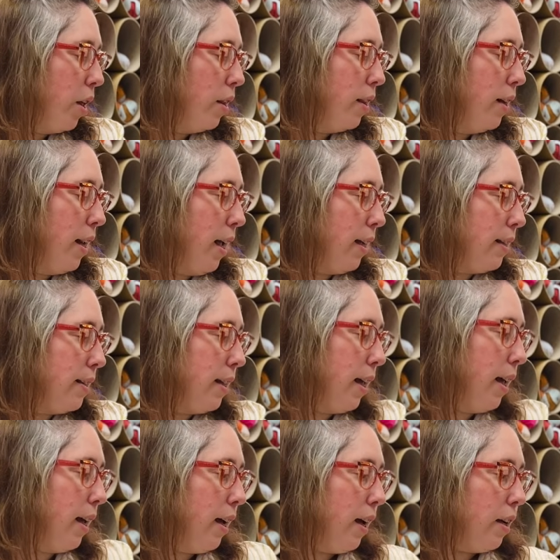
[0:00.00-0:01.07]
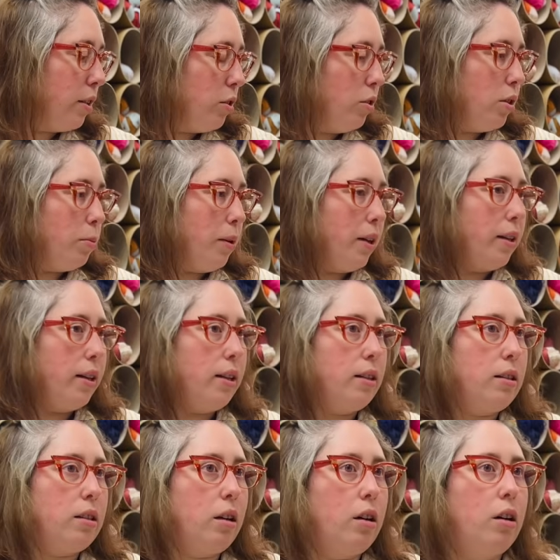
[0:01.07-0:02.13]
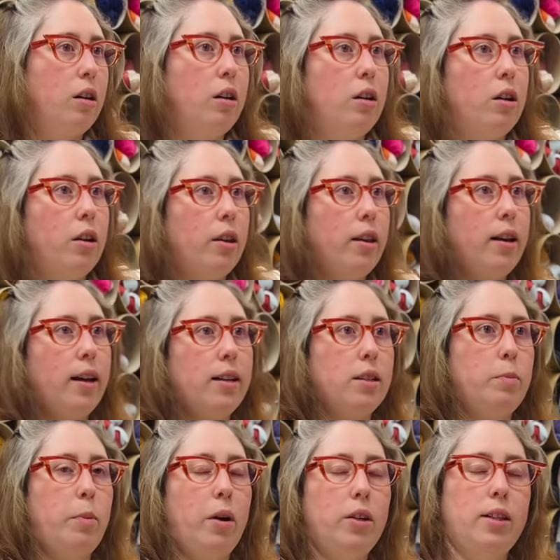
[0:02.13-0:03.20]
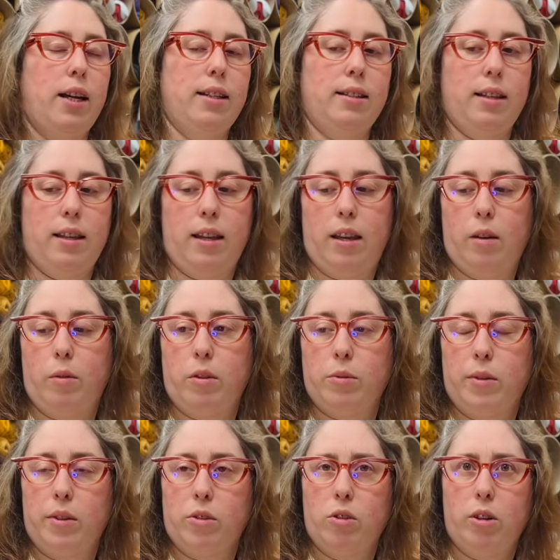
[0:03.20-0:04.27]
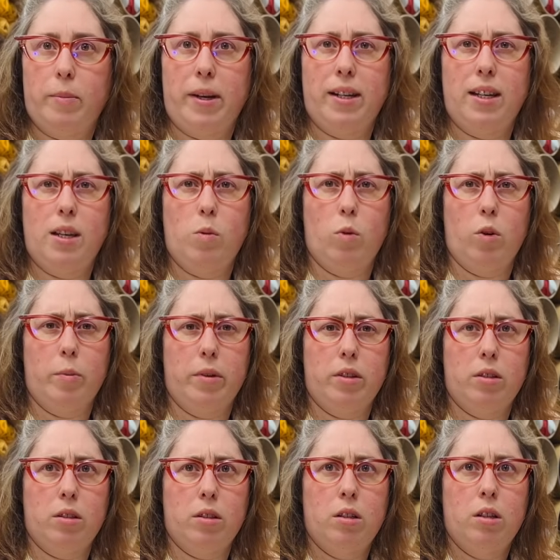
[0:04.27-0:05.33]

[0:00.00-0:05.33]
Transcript: the next thing, I talked about this on the last podcast, I think it was, when I was talking about knee warmers.